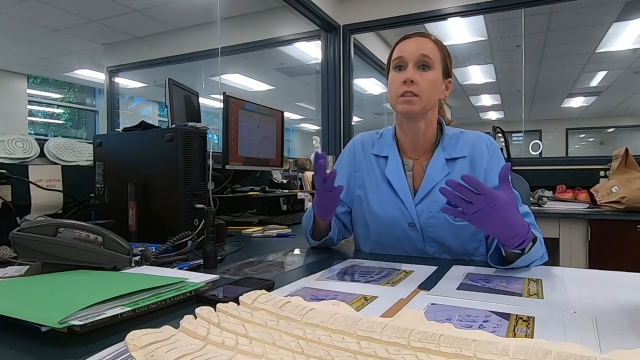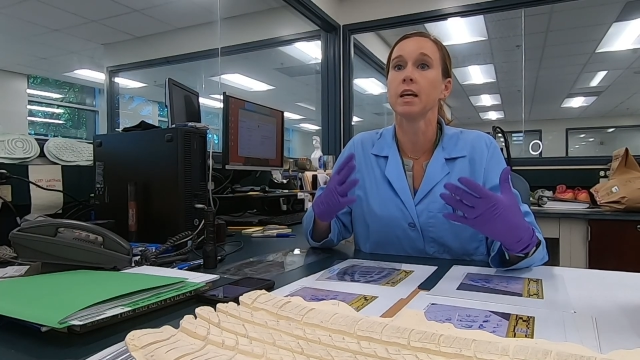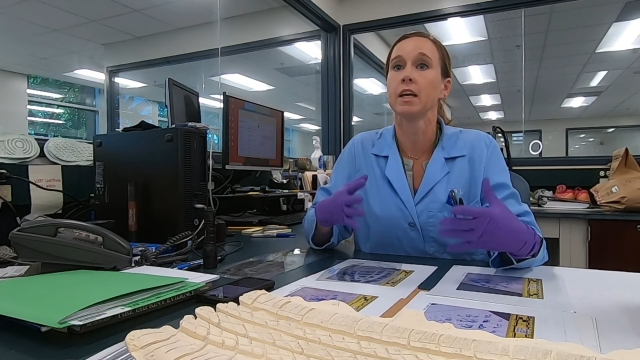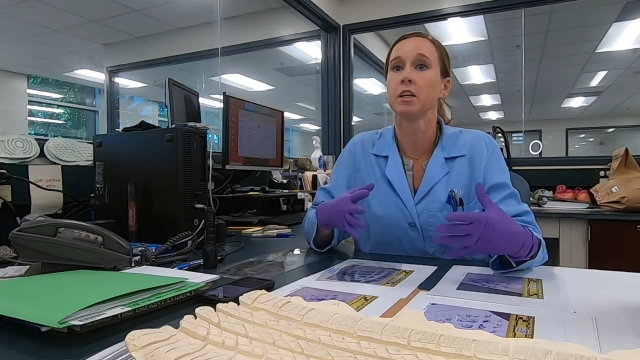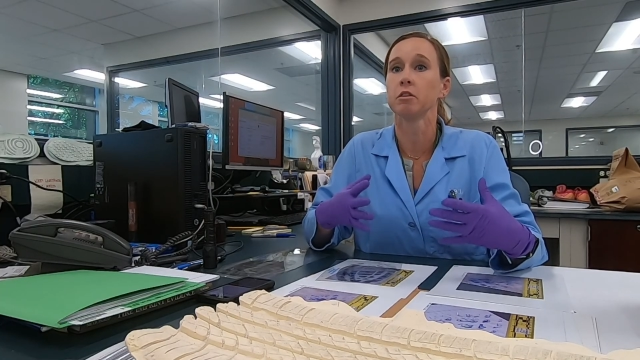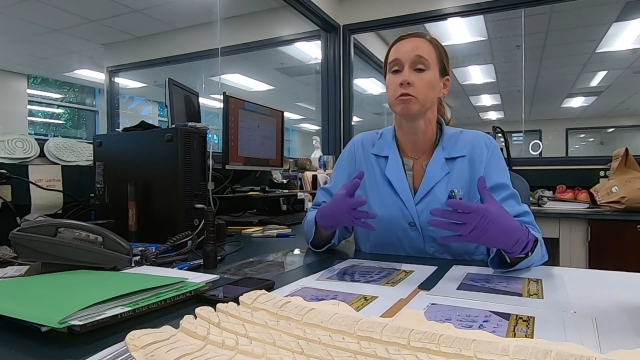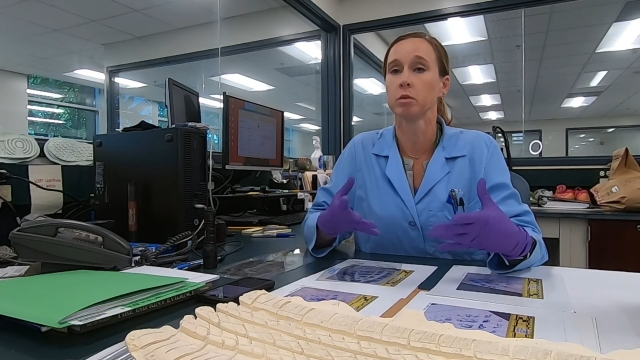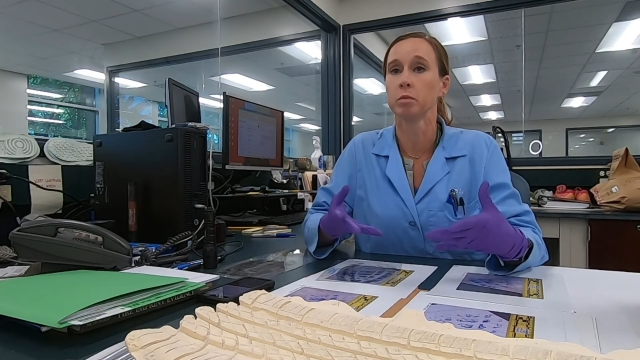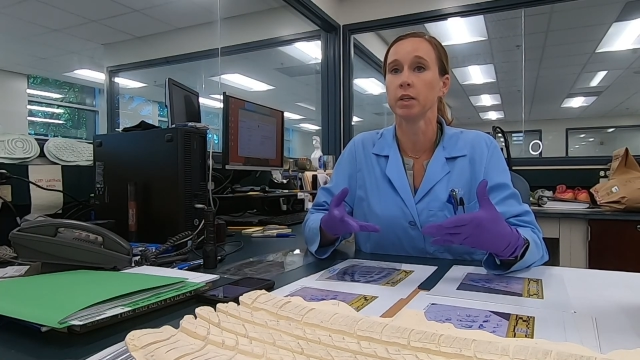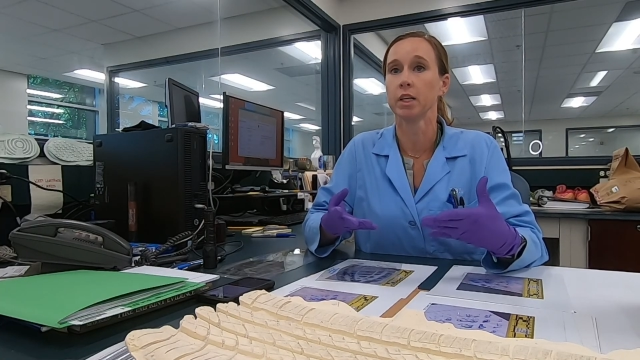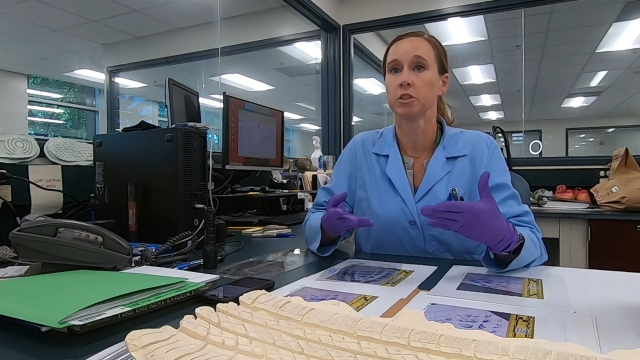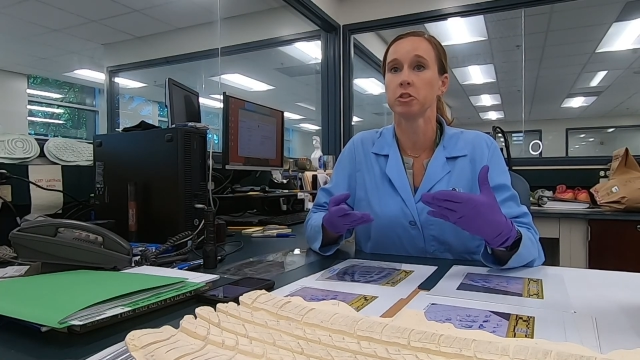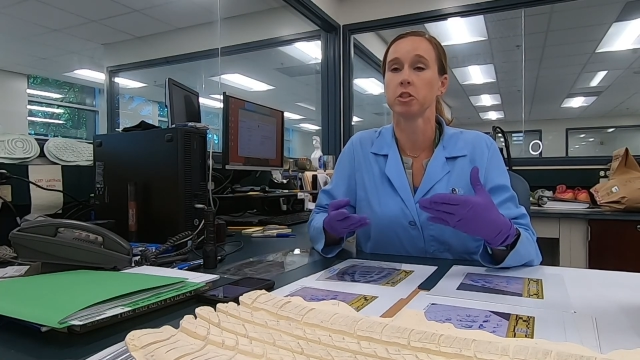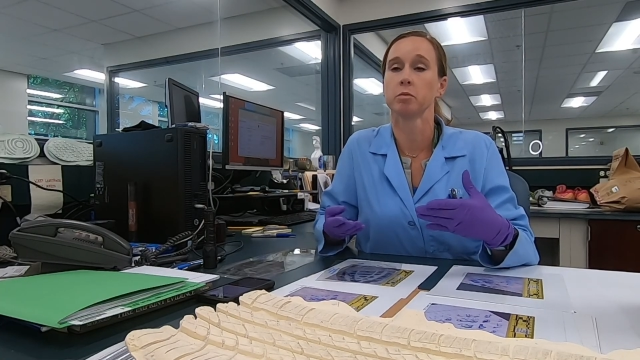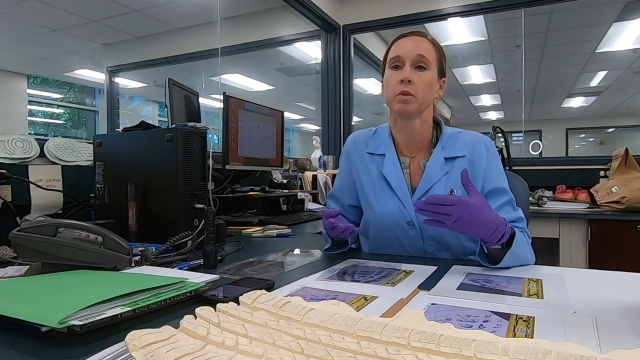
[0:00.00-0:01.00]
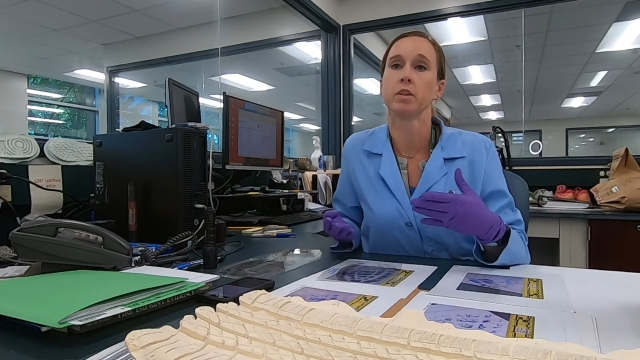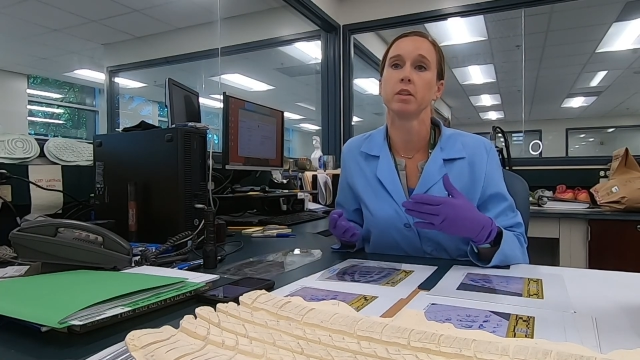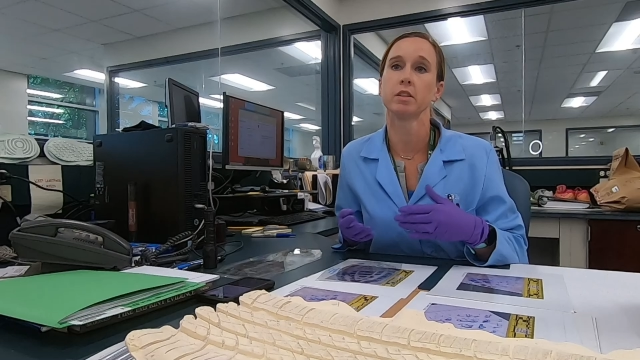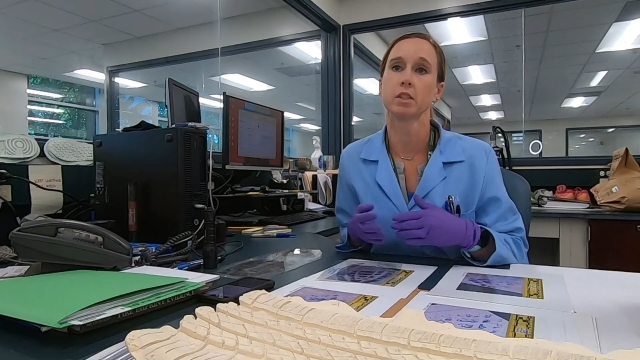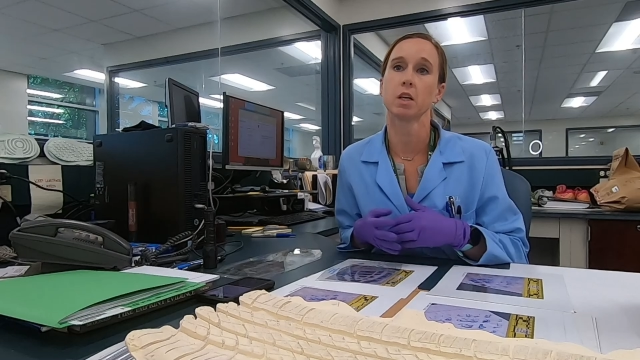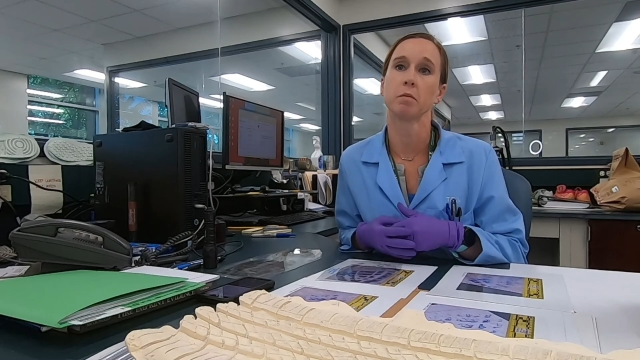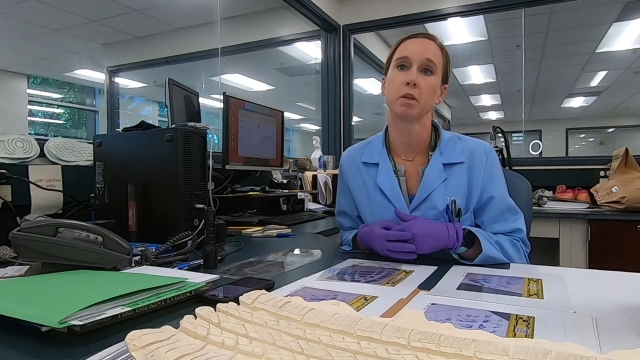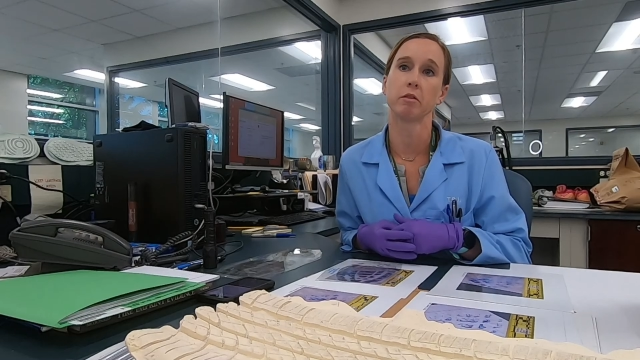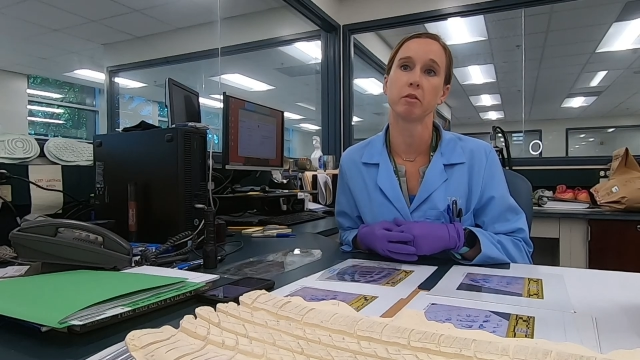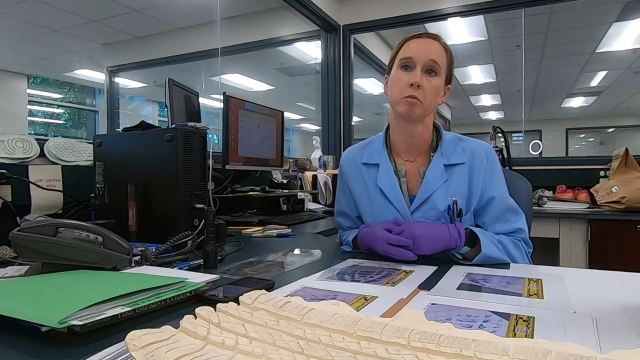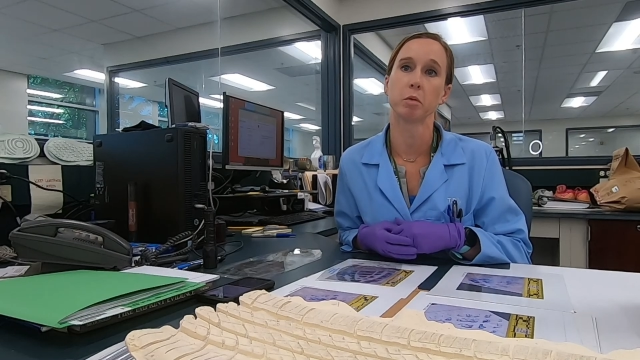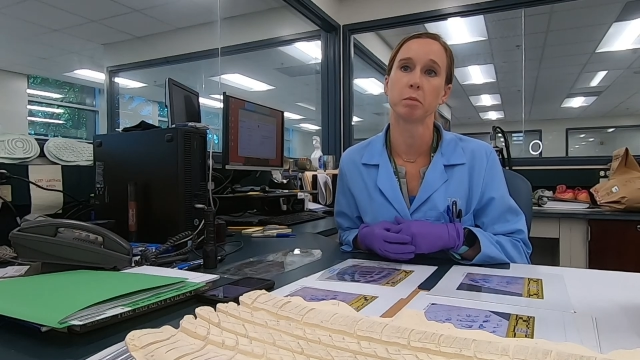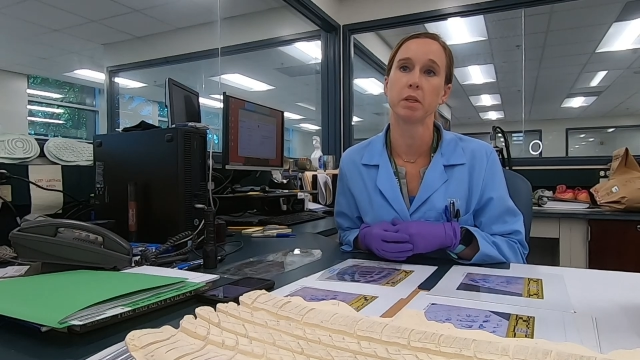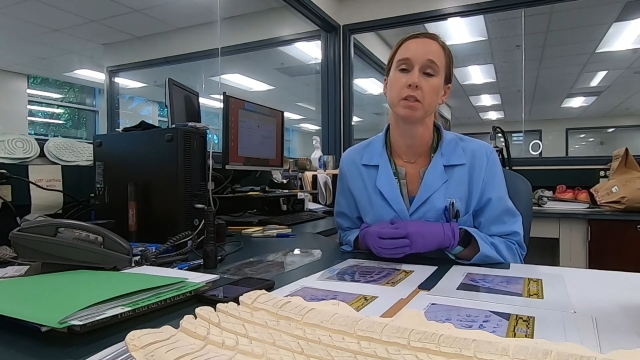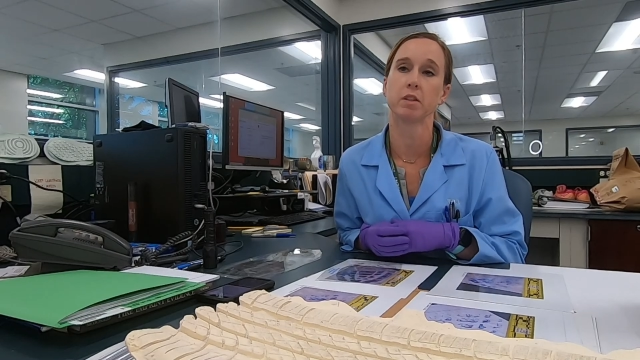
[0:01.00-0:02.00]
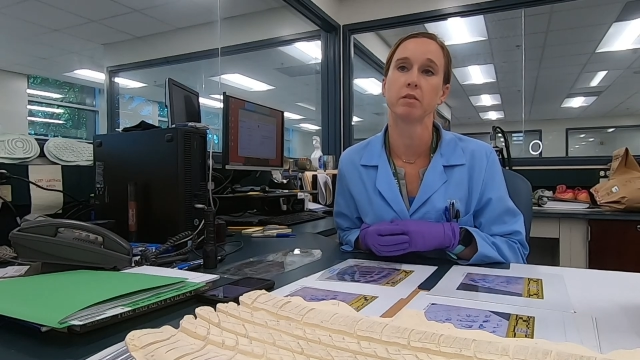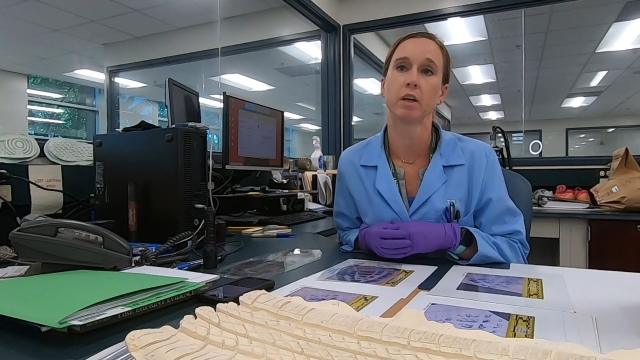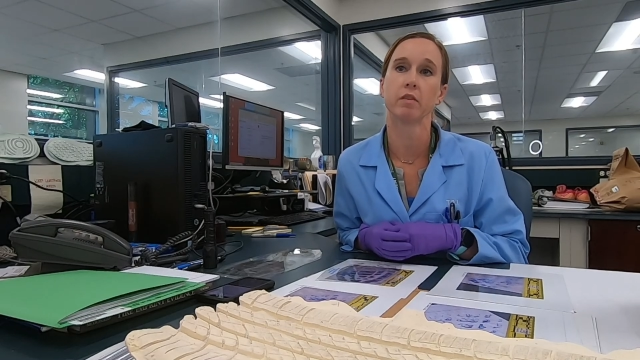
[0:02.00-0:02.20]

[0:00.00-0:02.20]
data from an instrument that's coming from a piece of